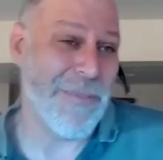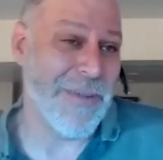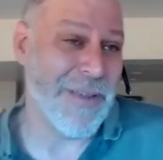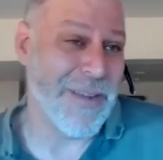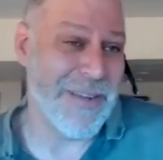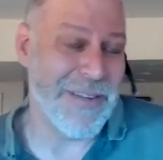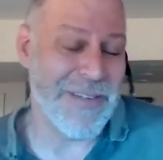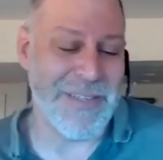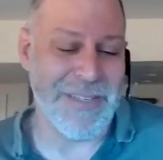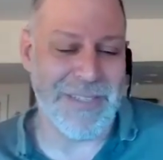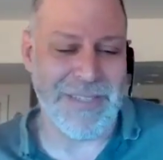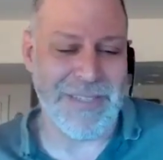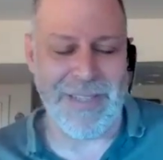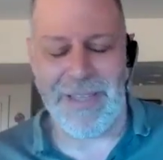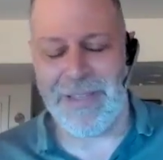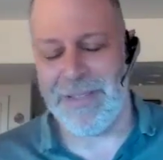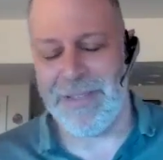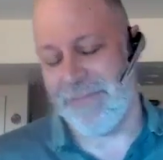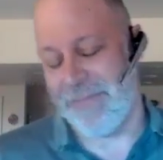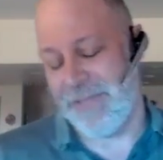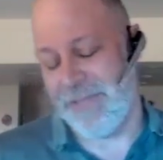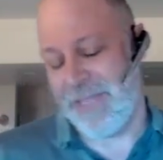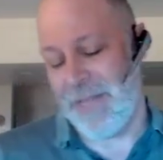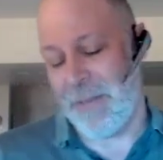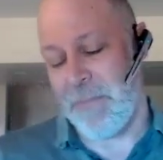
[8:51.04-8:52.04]
going to just
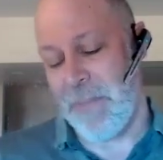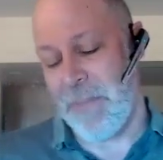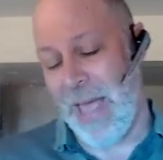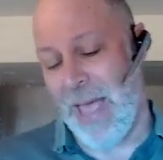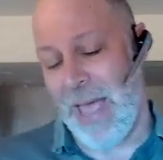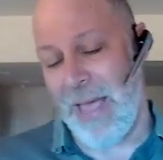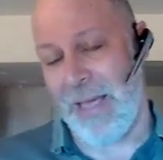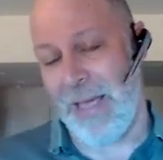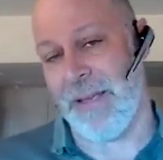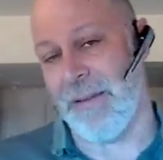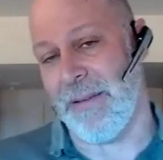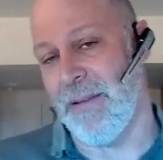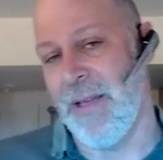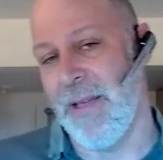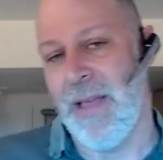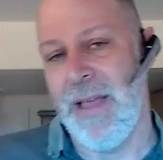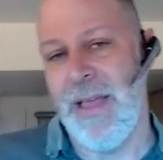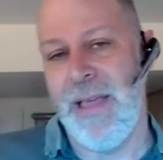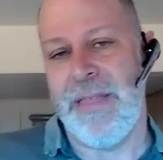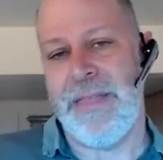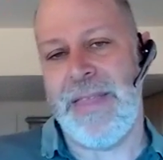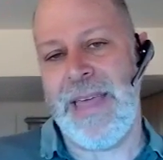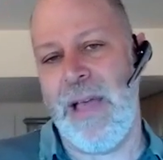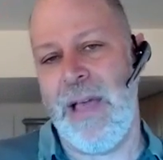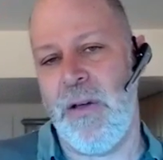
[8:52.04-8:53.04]
sit back, and
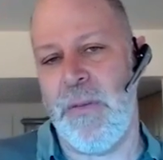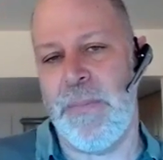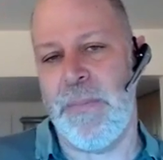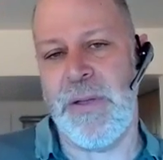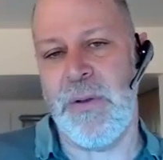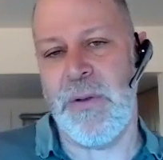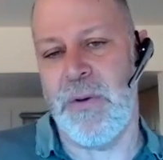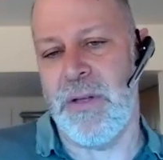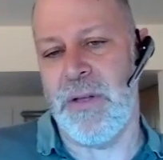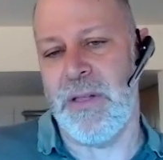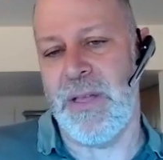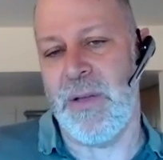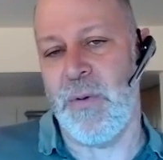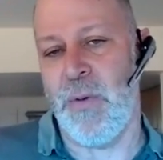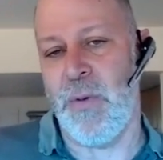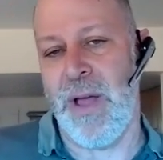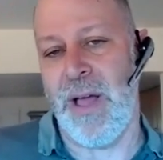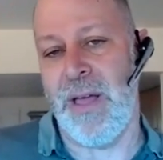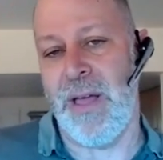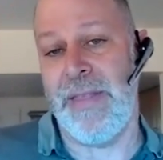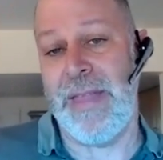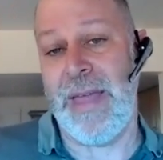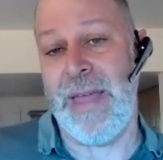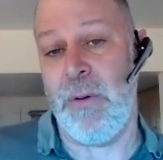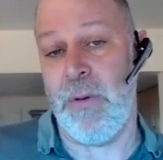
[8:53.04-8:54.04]
that would be really
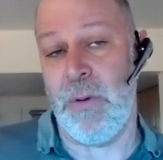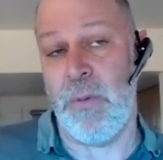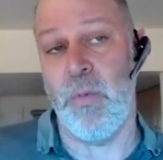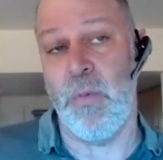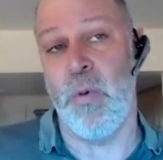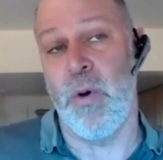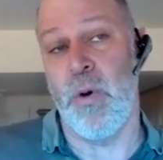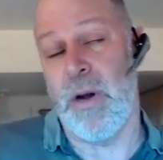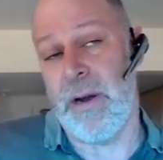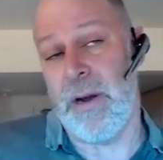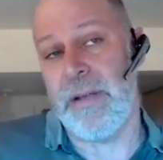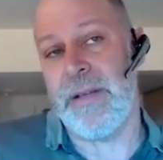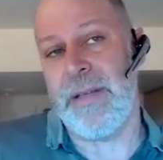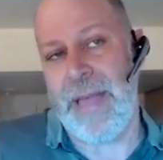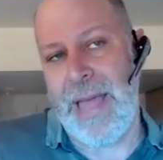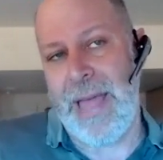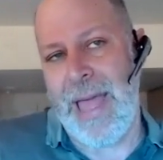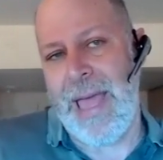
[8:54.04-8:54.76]
well, and that would work.